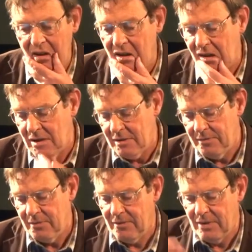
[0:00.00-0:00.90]

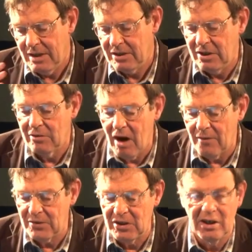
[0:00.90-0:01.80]
Uh, year
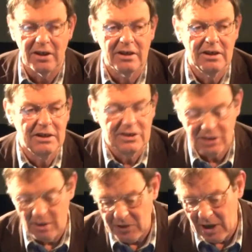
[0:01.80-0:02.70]
after year,
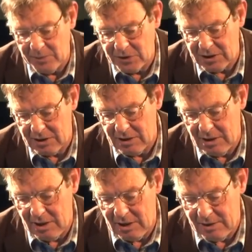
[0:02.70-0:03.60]
sometimes
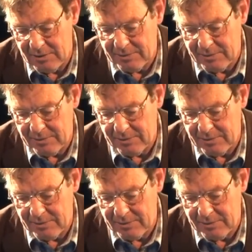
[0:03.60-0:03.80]
uh,